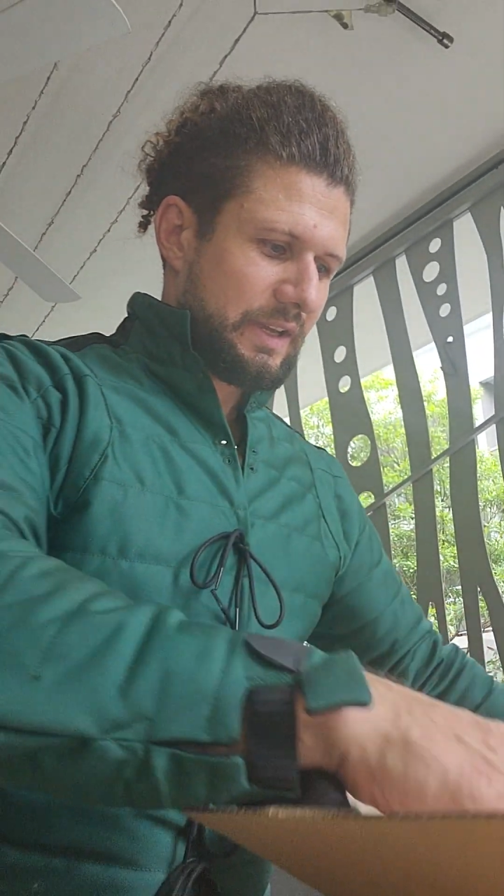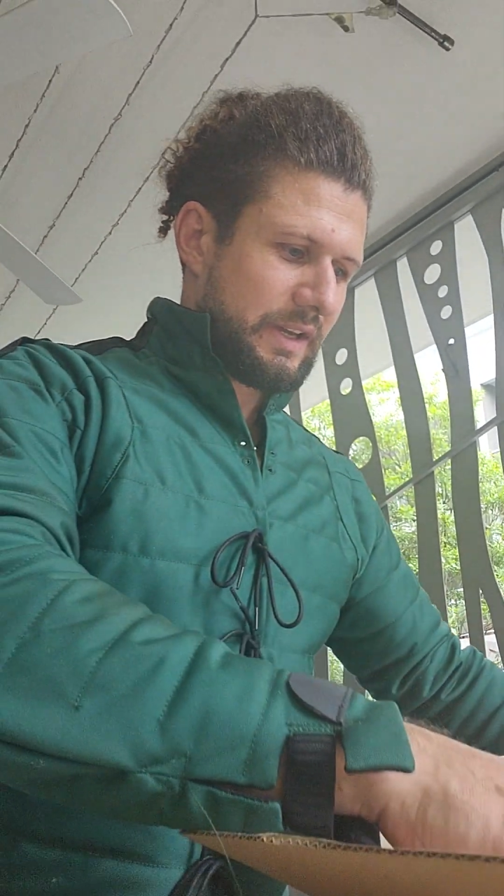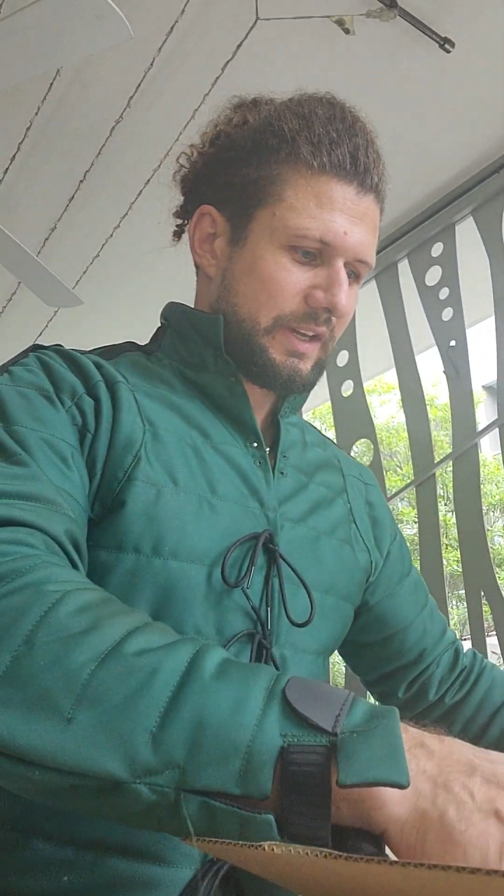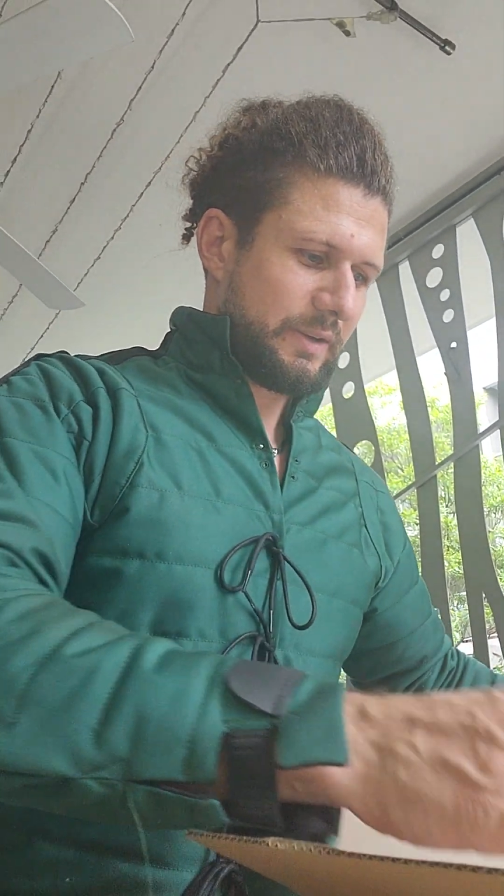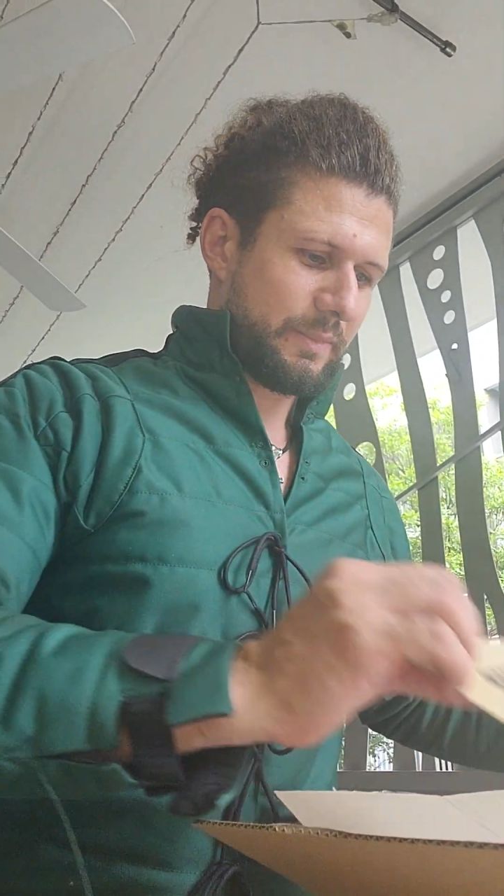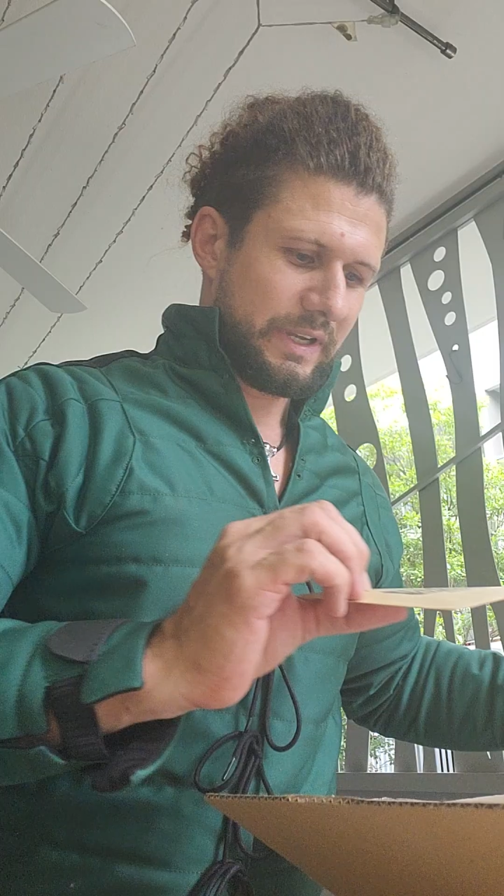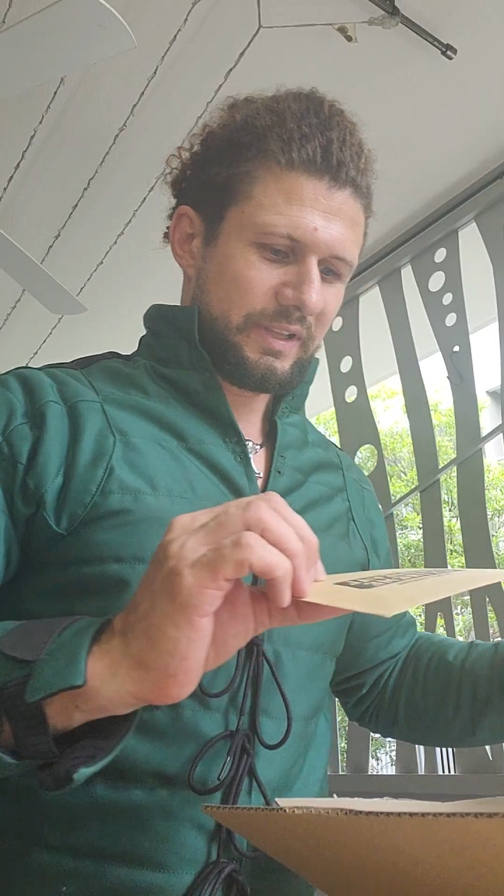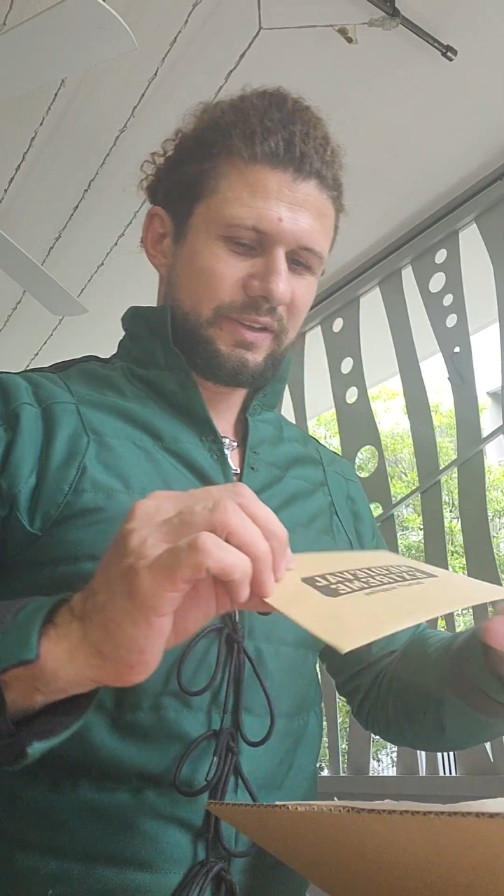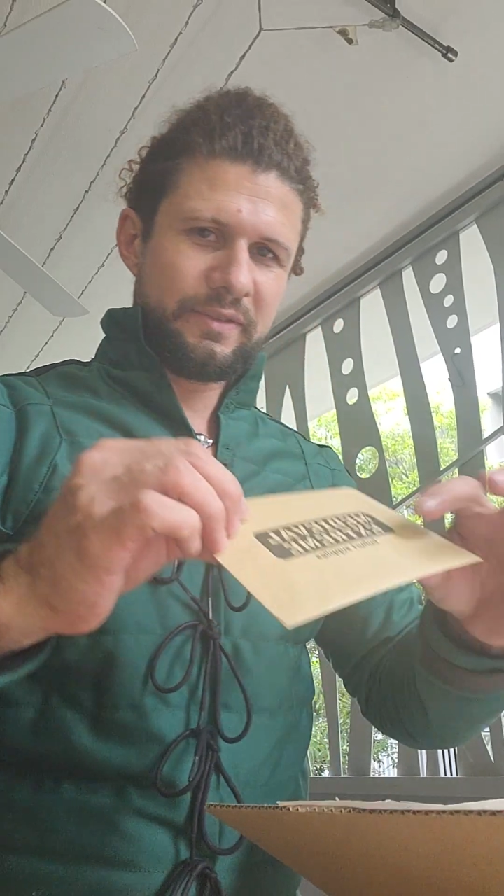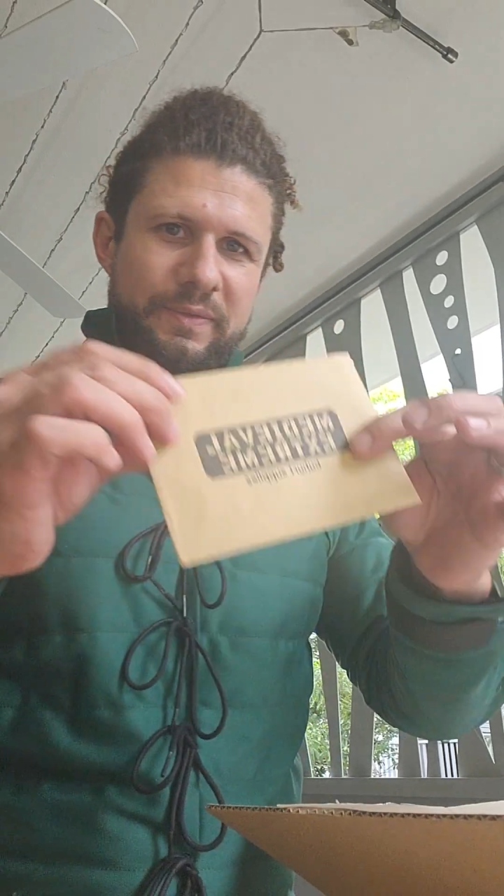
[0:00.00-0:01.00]
I
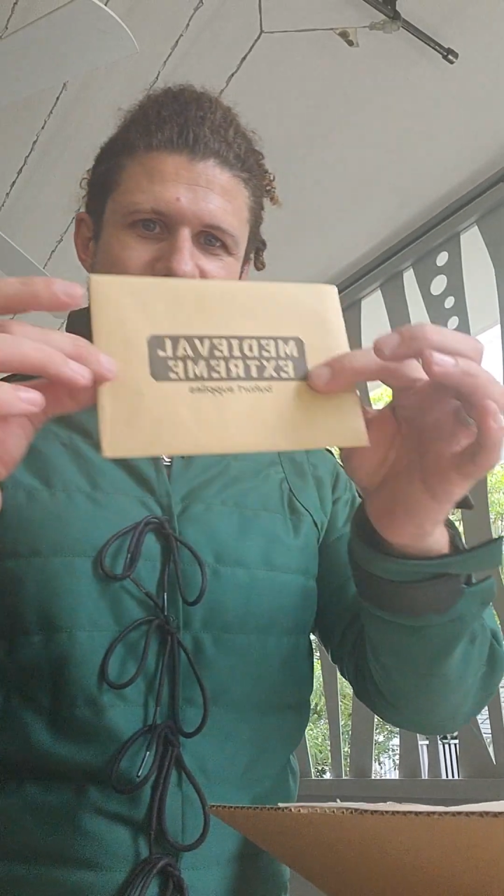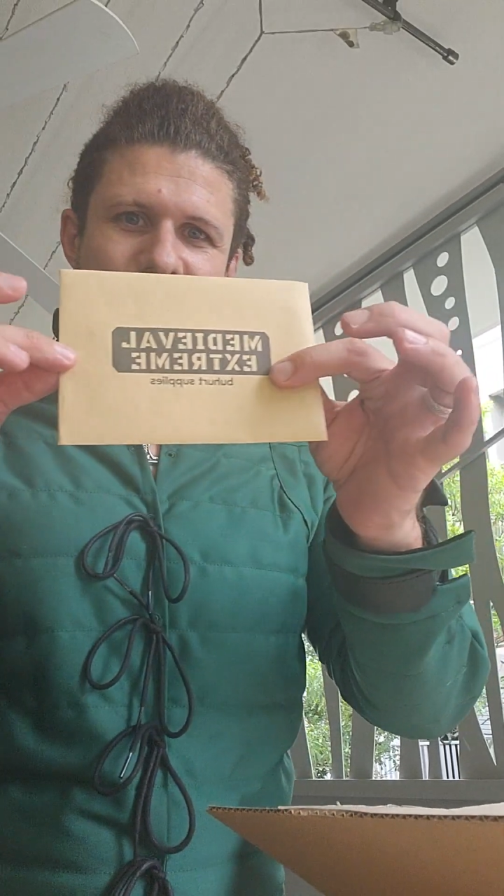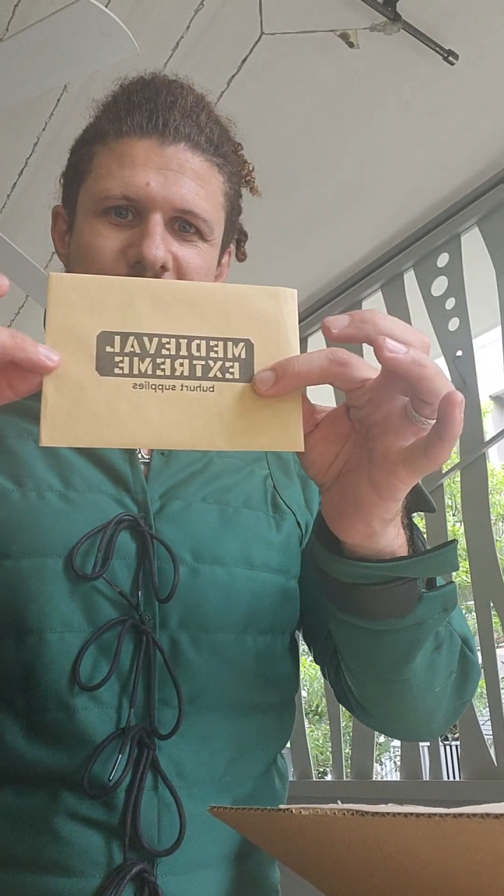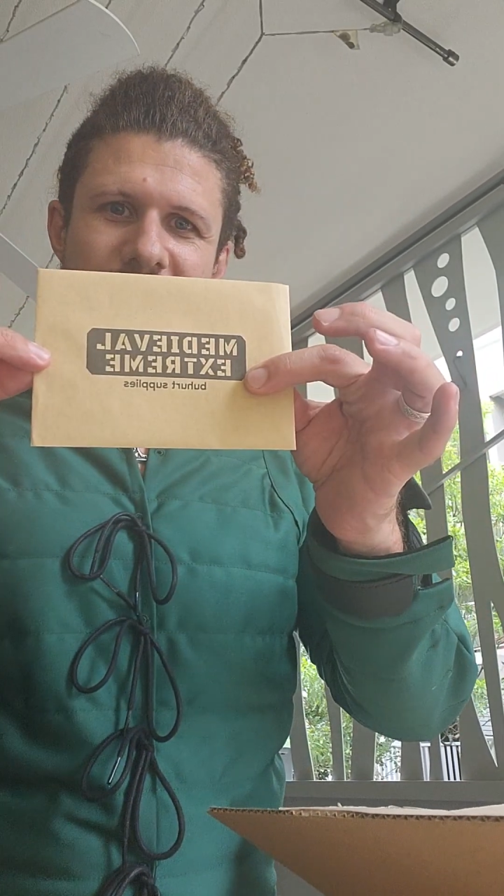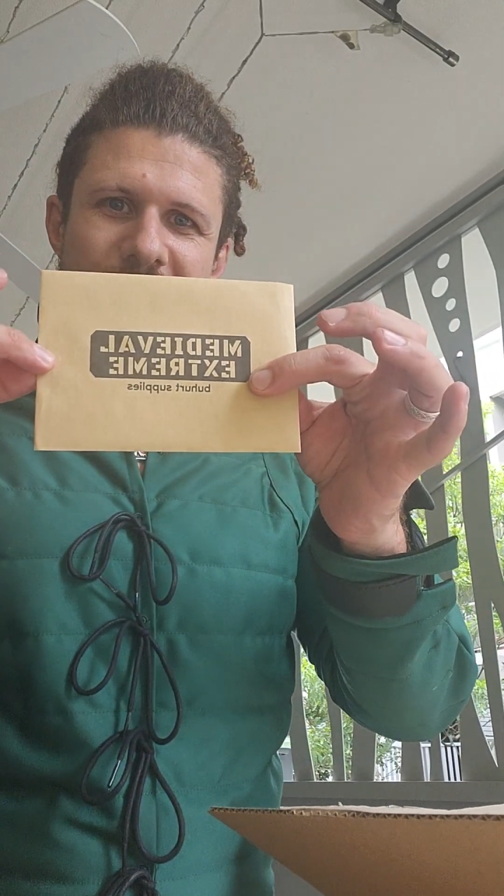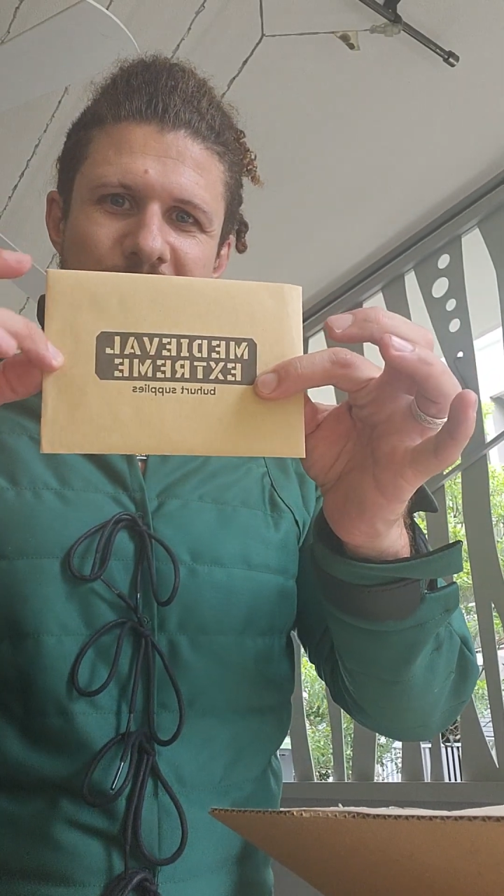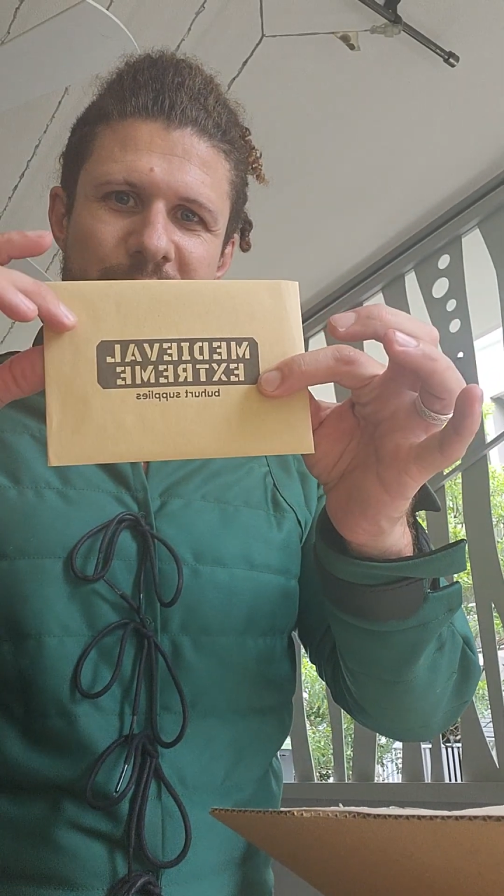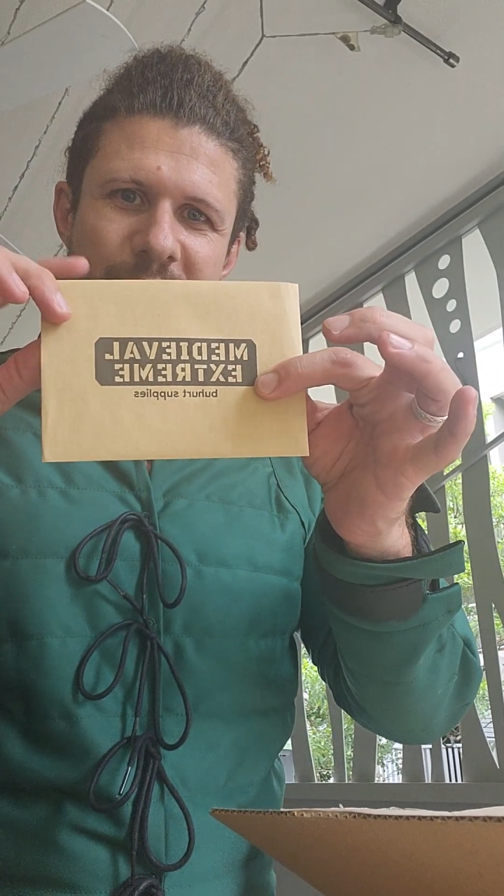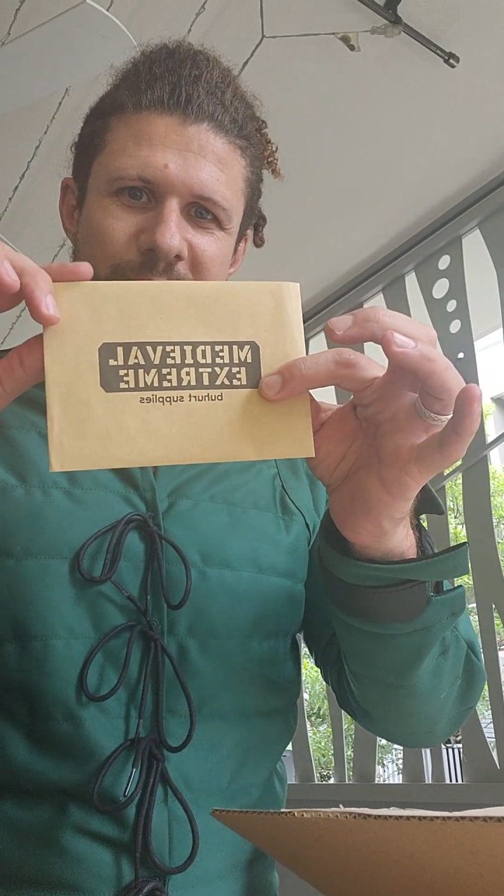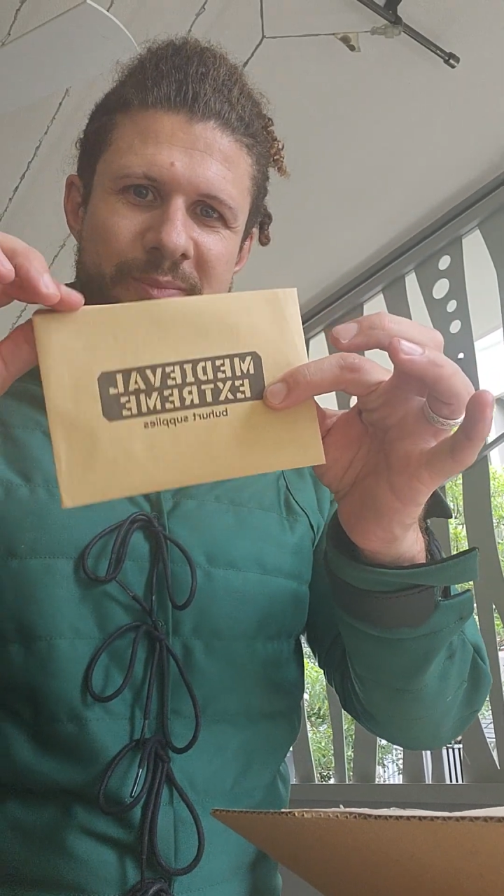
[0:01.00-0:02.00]
love all the little